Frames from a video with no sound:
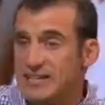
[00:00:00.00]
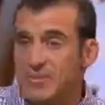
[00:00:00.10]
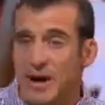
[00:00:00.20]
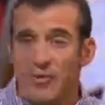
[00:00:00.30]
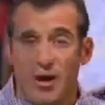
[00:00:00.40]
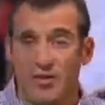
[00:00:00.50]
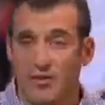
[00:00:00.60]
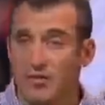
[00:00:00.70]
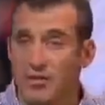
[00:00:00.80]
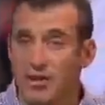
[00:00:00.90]
by weather.
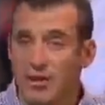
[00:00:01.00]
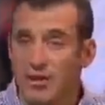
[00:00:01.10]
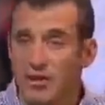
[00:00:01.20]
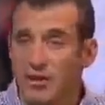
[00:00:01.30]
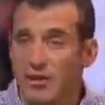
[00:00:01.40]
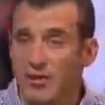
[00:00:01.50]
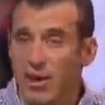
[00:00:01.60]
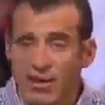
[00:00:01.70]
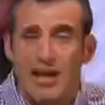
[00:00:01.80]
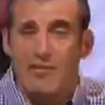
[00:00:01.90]
Right? Like